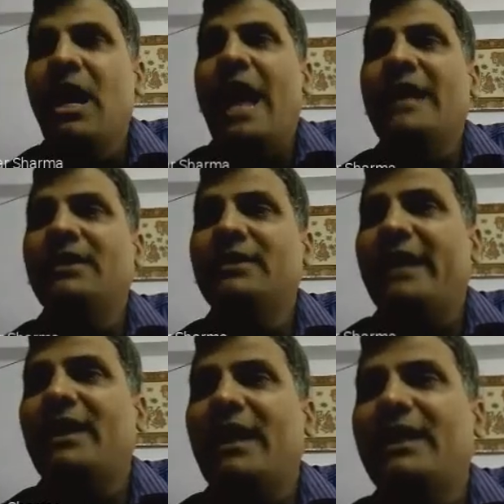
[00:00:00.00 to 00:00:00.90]
and
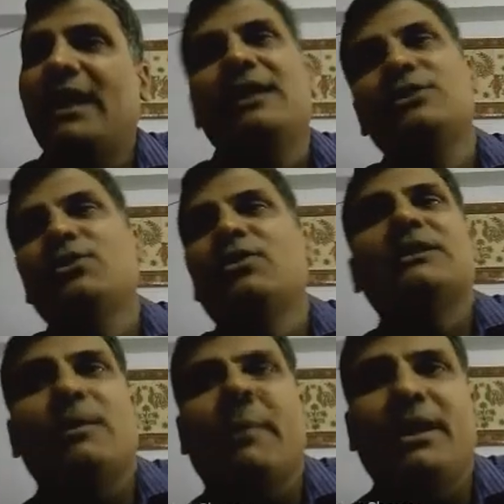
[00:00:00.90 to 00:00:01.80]
that LIDAR is known as
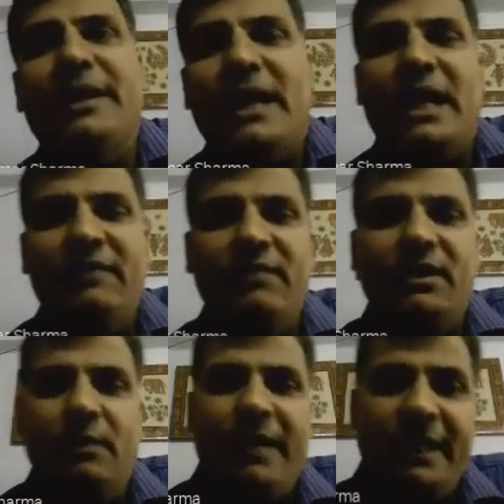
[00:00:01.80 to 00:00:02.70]
Raman LIDAR. I will
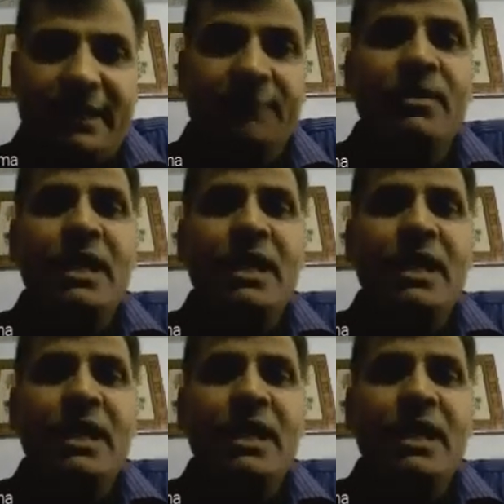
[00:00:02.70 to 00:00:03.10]
come later.